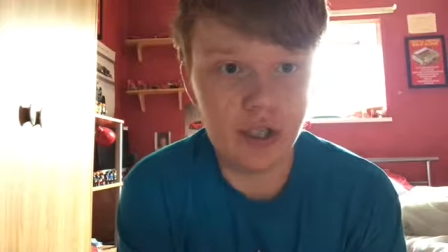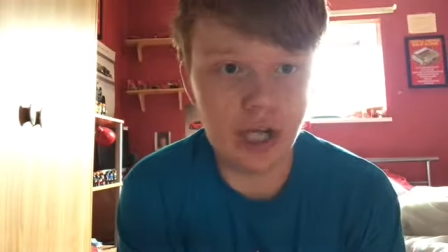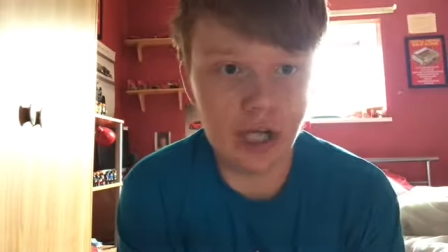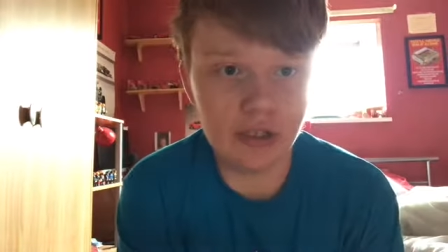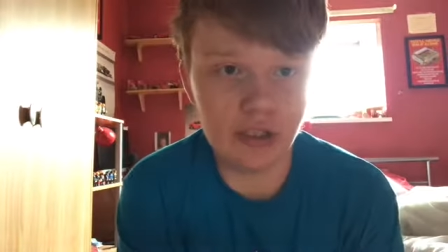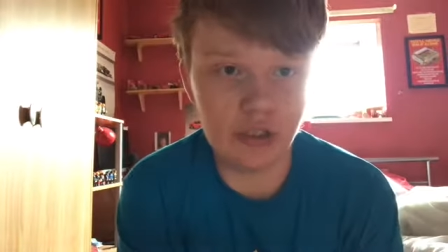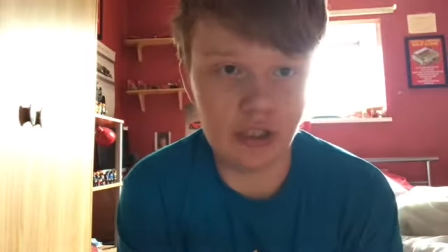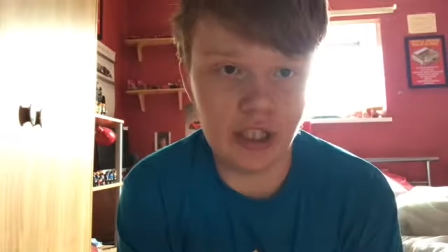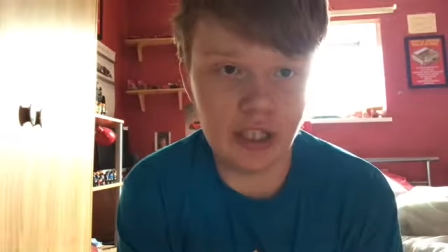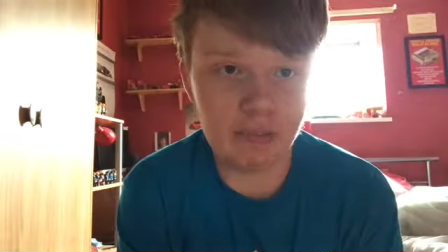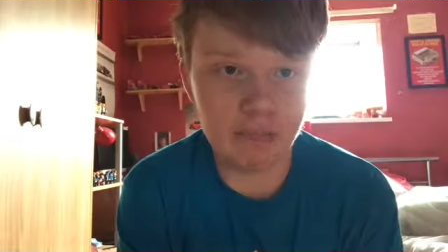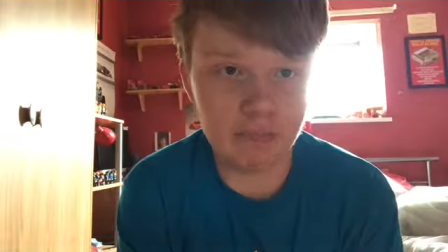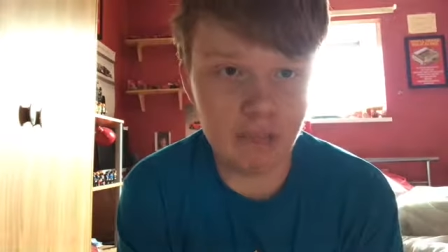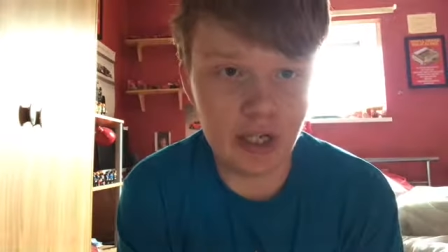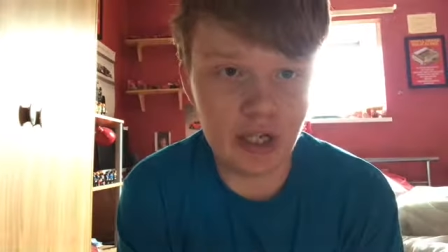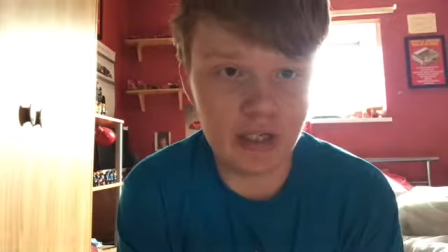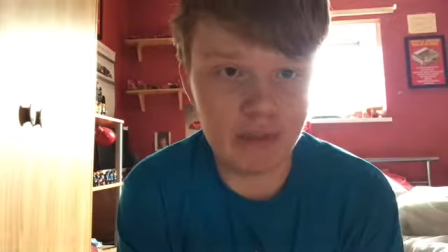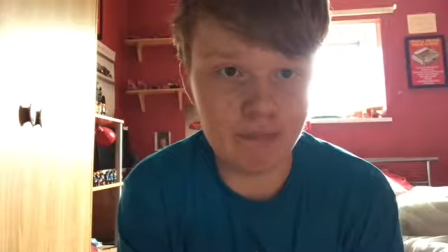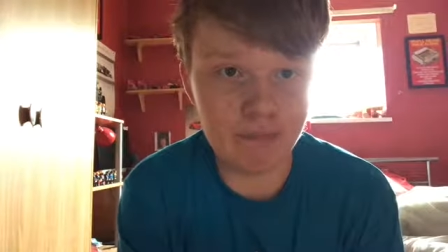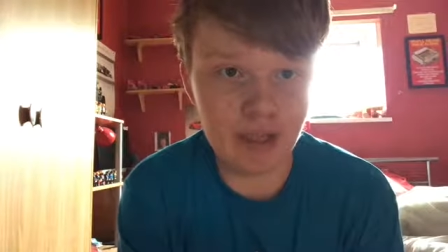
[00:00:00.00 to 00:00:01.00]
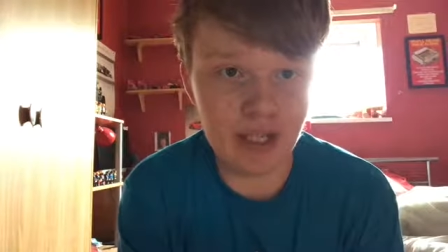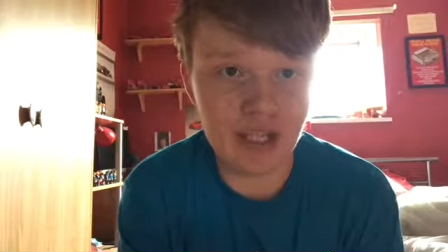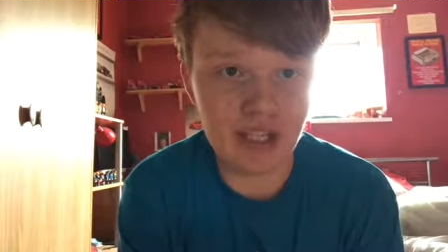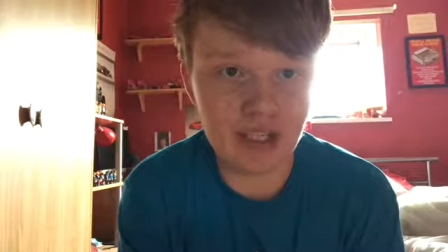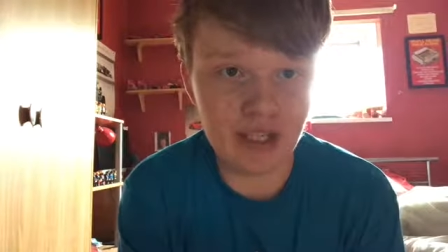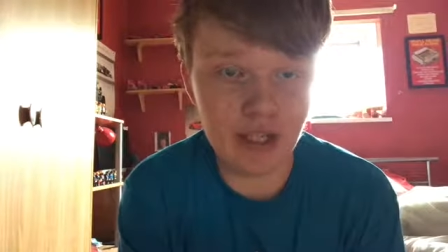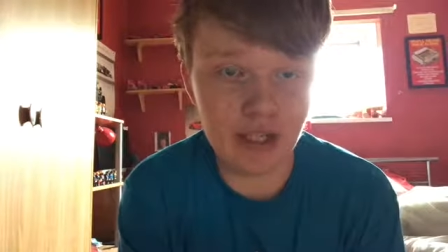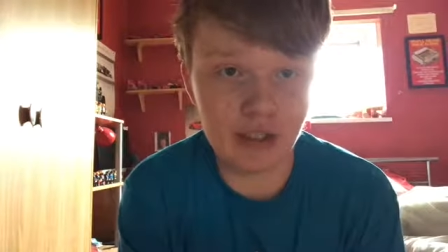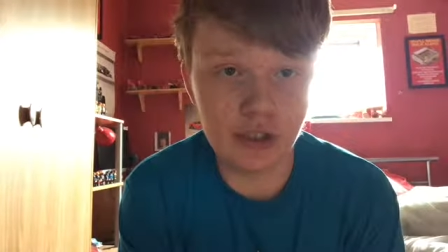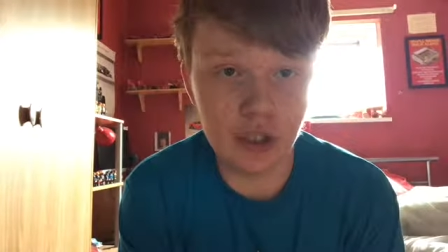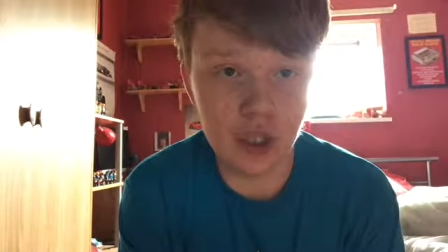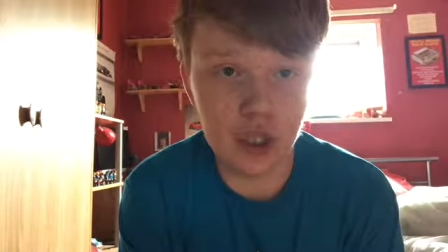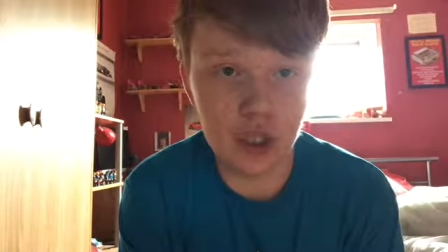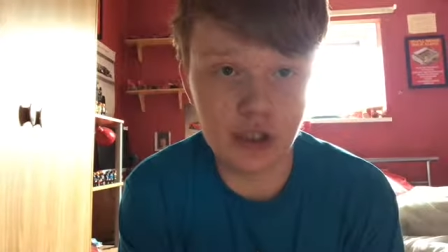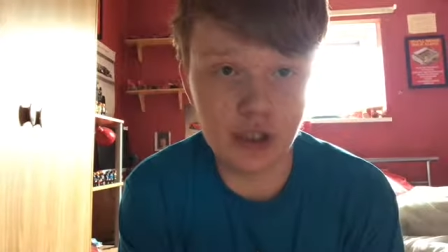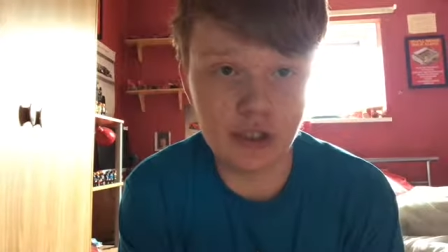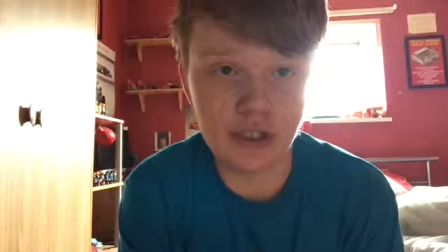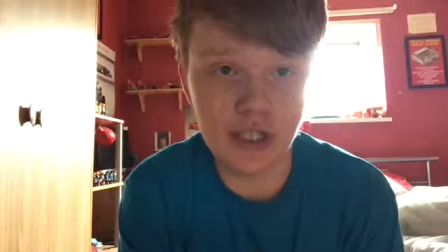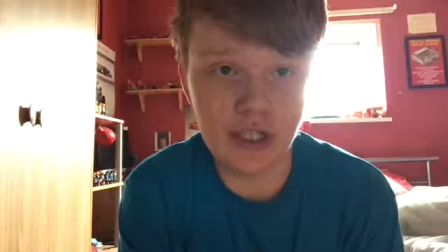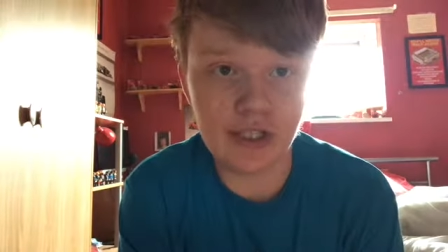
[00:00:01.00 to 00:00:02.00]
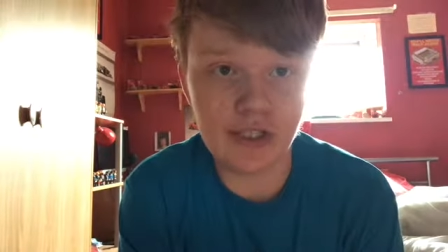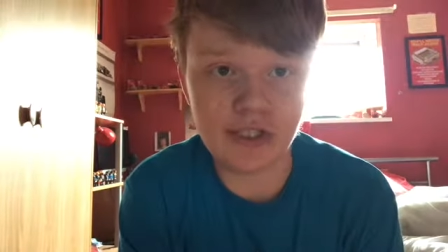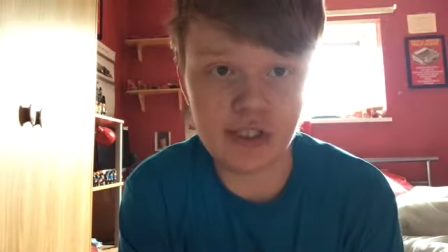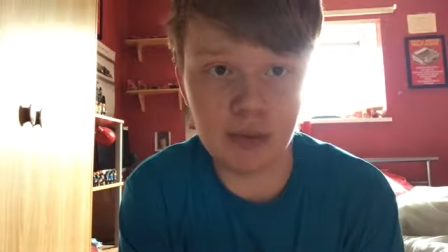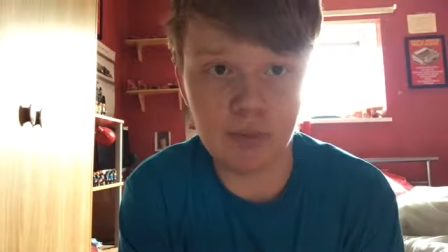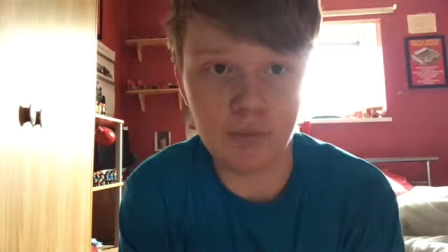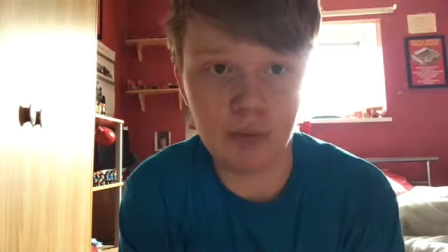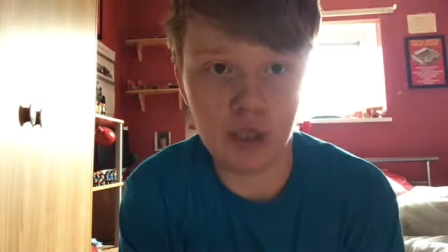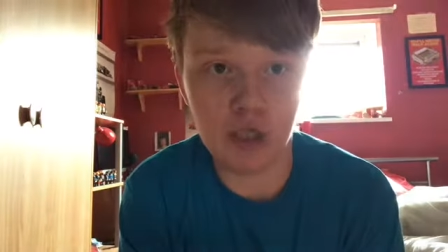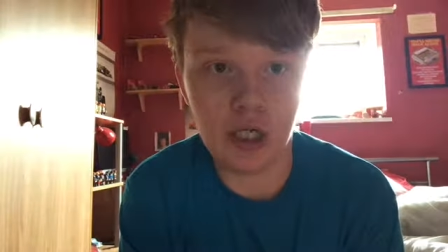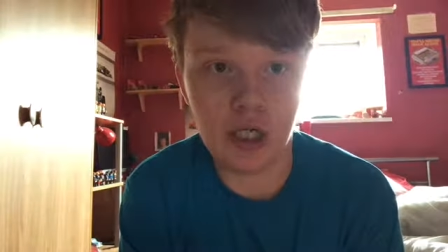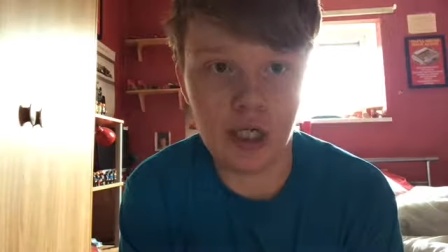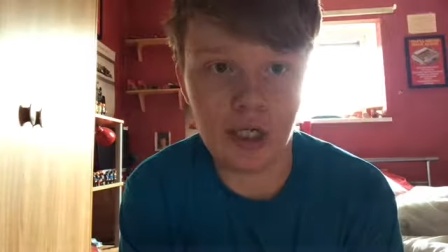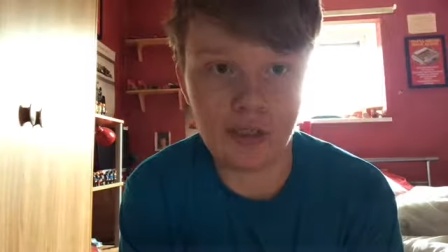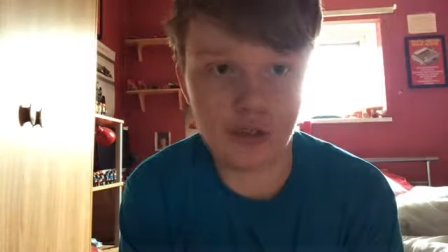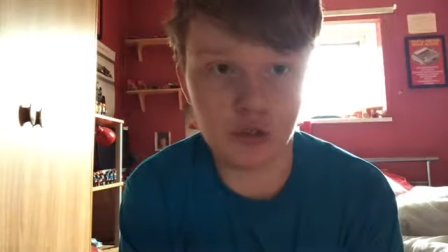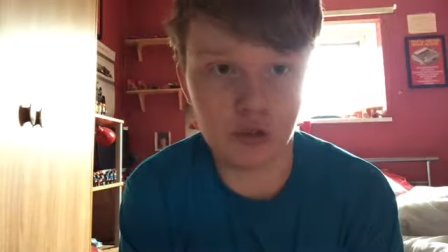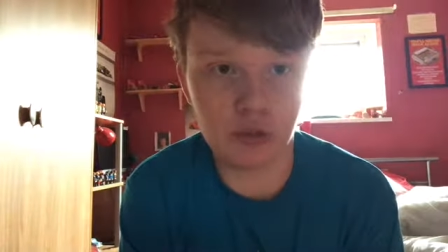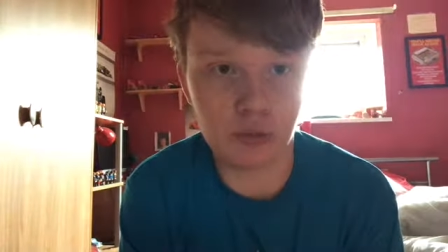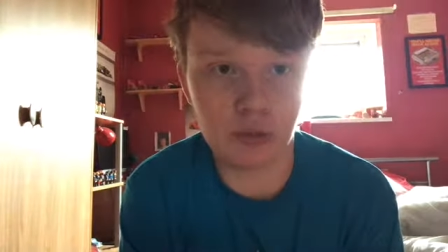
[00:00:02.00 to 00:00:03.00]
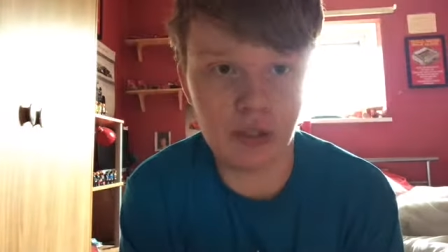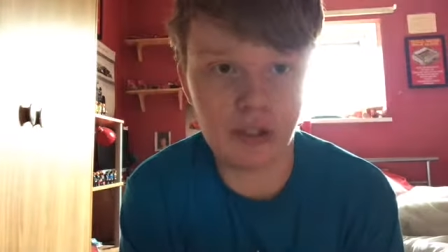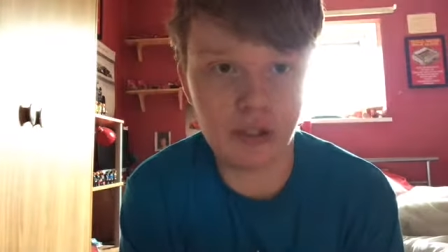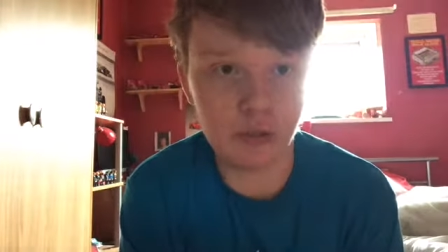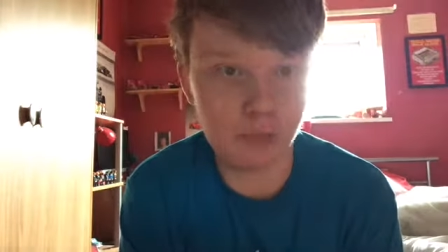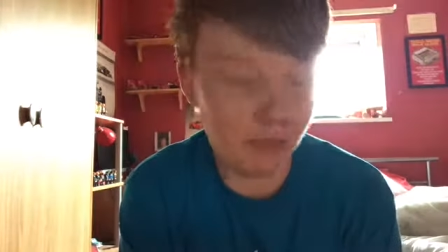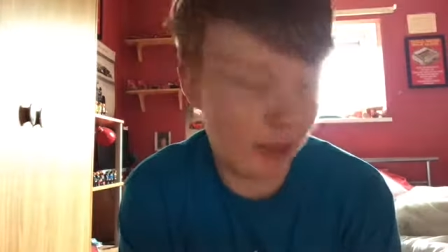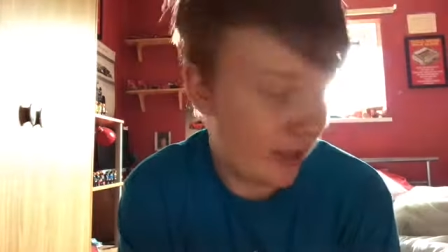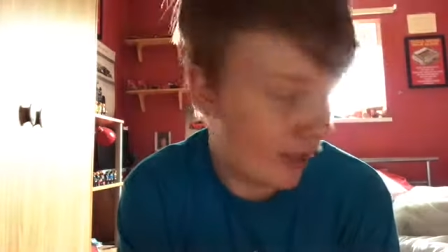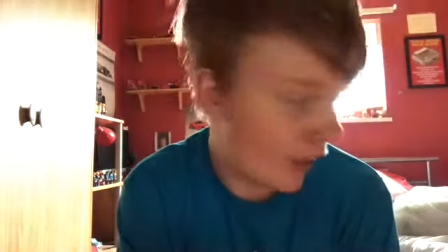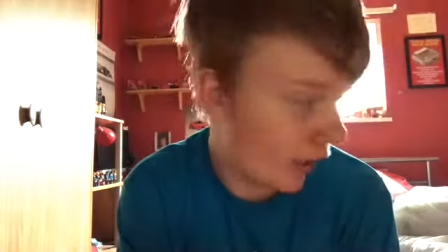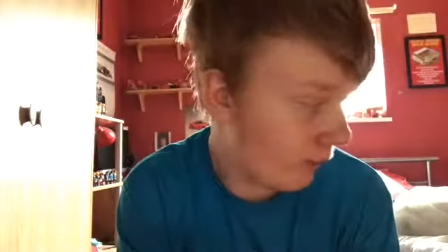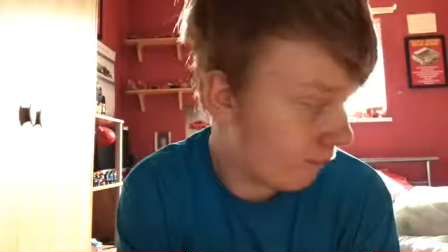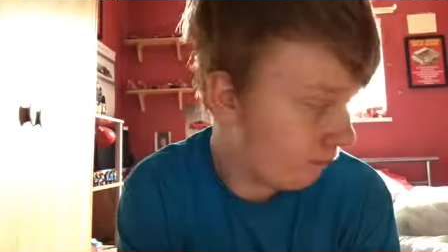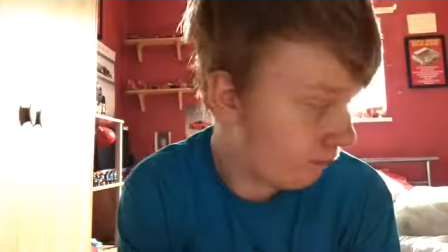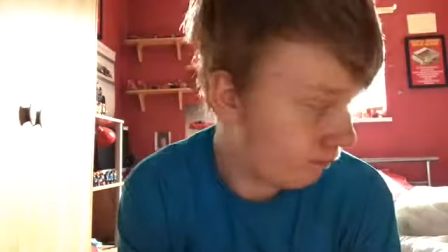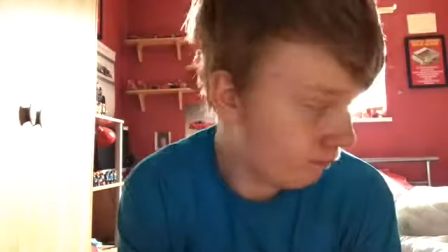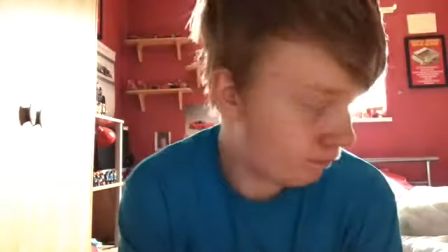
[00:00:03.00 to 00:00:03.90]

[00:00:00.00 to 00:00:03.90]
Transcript: I know that it might be in the holidays, but I don't know when it'll be yet.